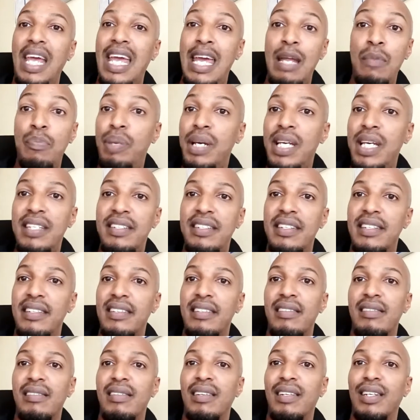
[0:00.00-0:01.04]
in
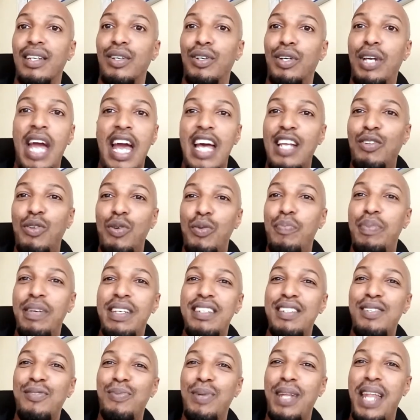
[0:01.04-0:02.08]
business. Can't do
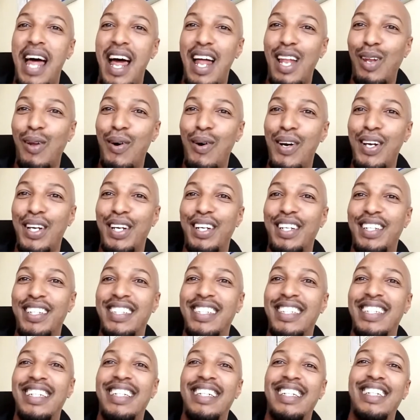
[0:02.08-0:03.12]
business without a lawyer.
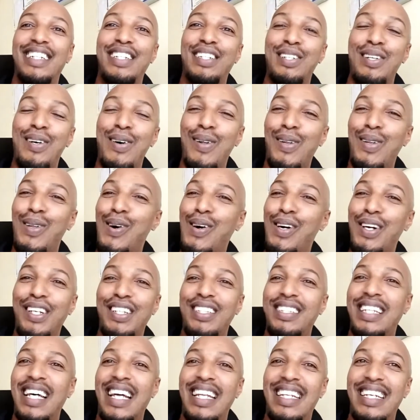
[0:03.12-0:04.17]
You know,
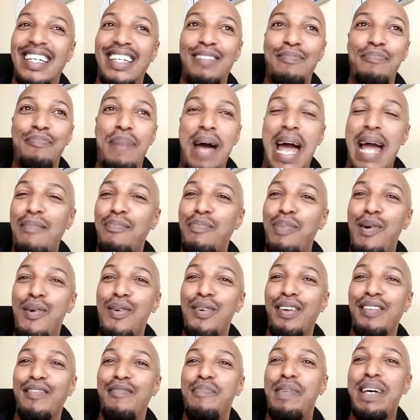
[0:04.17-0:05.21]
lawyers are the
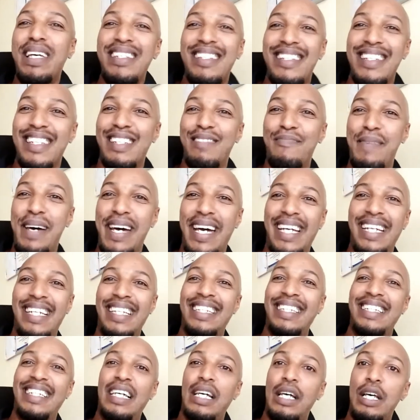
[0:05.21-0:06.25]
backbone of business, man.
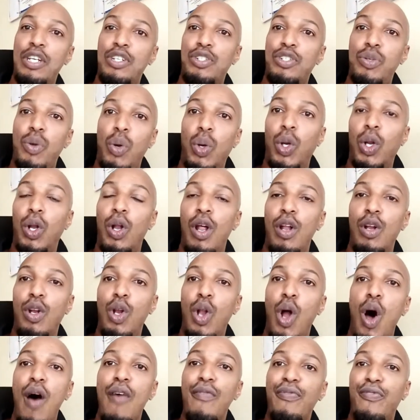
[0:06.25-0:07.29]
So
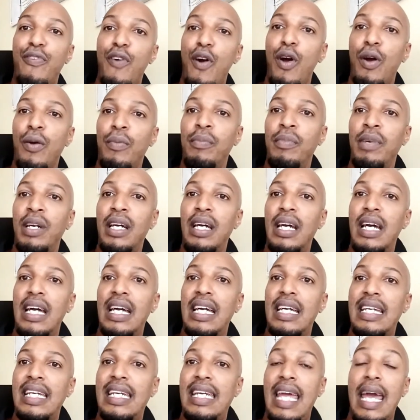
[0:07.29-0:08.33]
law firm
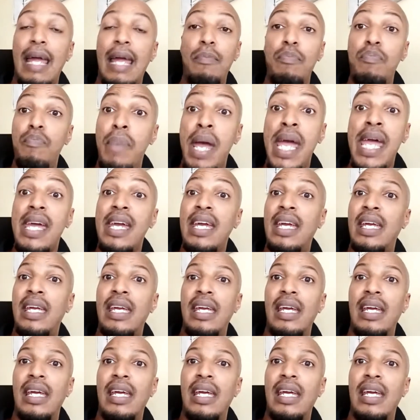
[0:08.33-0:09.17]
can make